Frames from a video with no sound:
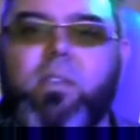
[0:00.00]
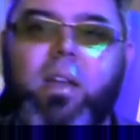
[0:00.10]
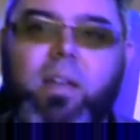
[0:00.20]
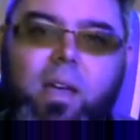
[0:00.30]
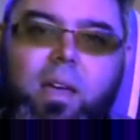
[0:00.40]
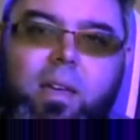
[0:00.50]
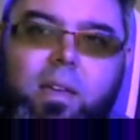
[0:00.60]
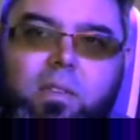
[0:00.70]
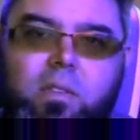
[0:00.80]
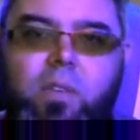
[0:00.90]
idea
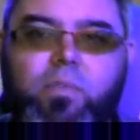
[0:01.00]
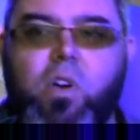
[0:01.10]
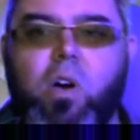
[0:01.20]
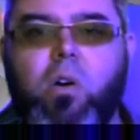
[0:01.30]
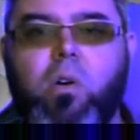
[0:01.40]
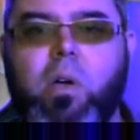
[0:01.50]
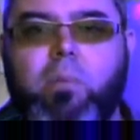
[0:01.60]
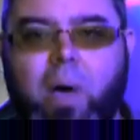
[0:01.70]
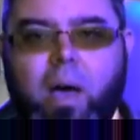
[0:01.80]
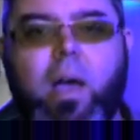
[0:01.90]
is, if you go and
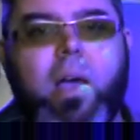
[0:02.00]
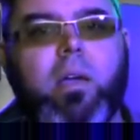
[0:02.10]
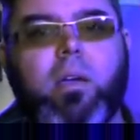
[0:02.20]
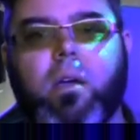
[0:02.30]
buy